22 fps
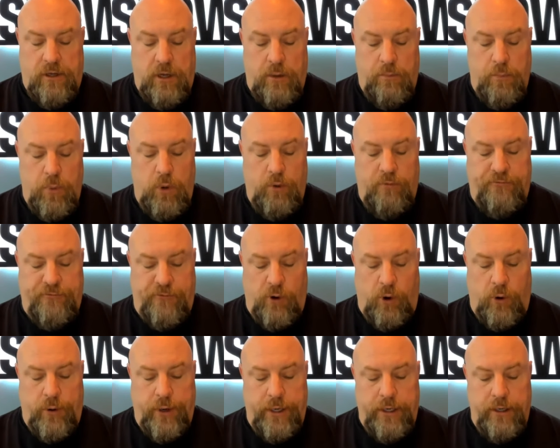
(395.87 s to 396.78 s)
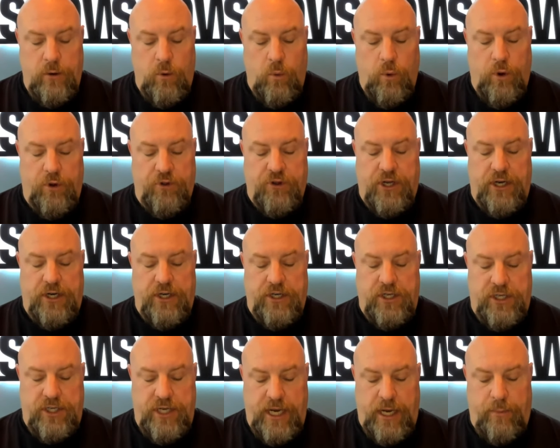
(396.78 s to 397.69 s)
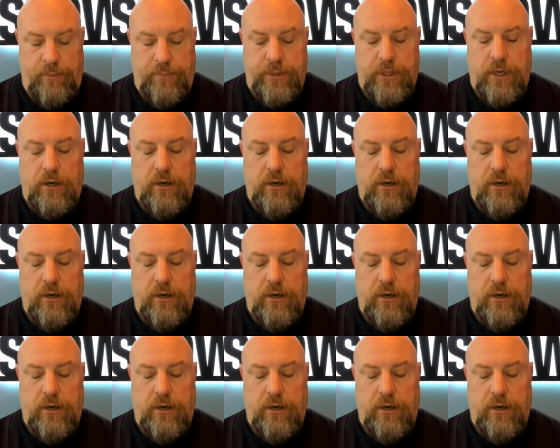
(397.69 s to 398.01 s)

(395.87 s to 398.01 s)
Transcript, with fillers: move forward with contempt